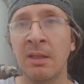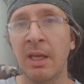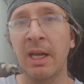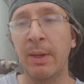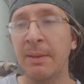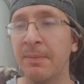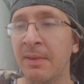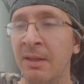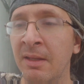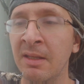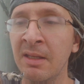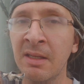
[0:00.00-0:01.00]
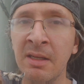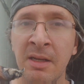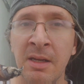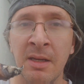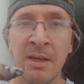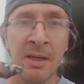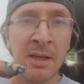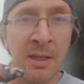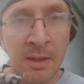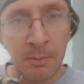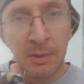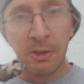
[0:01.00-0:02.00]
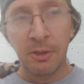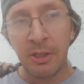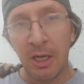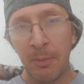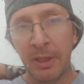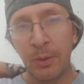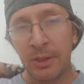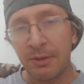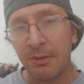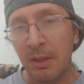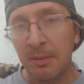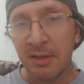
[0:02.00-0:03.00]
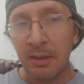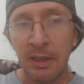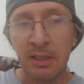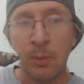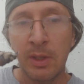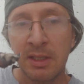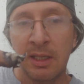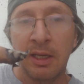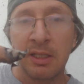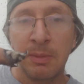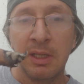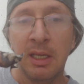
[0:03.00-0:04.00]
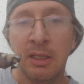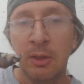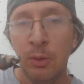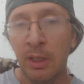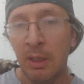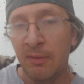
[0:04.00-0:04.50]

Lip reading: Anyway, Be sure to check out my Twitch stream Sundays and Wednesday nights, midnight to 2 a.m.